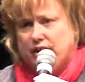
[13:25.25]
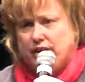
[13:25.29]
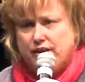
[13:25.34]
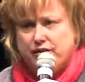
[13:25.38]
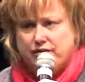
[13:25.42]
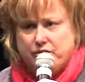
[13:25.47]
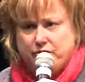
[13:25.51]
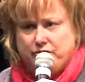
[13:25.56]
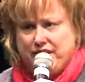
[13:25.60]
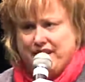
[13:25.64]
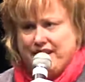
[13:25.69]

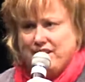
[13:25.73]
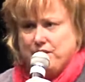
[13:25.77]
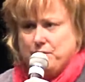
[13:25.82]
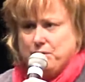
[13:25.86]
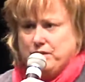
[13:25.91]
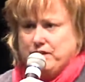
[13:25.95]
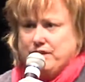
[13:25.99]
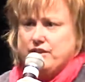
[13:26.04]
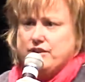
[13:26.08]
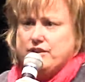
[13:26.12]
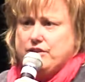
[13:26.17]
of
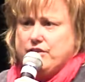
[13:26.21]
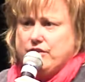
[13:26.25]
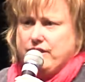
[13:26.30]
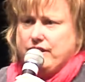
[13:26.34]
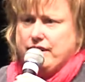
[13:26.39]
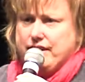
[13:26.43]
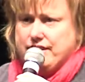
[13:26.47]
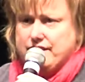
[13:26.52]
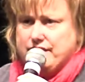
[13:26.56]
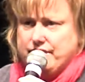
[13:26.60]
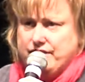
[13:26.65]
available
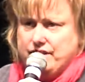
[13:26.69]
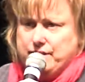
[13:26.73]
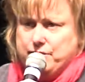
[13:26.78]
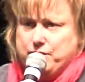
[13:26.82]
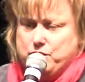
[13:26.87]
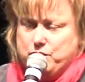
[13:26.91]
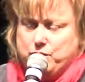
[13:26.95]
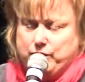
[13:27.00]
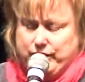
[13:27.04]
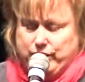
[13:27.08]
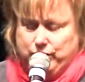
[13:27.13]
interconnectivity
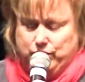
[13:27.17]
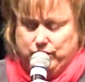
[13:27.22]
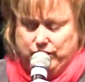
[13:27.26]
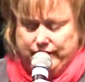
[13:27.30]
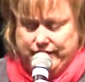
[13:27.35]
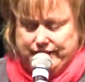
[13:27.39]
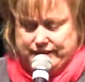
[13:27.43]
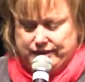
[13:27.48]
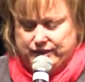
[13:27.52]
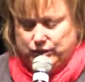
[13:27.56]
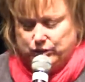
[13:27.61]
between all of
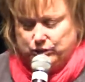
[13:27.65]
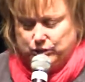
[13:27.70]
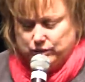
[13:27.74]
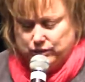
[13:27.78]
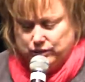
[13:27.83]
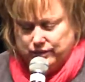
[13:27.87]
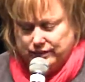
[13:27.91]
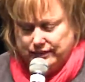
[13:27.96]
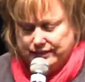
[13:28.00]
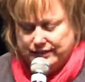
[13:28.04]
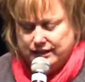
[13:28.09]
our
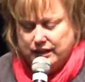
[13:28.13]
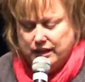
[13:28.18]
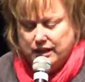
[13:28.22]
schools,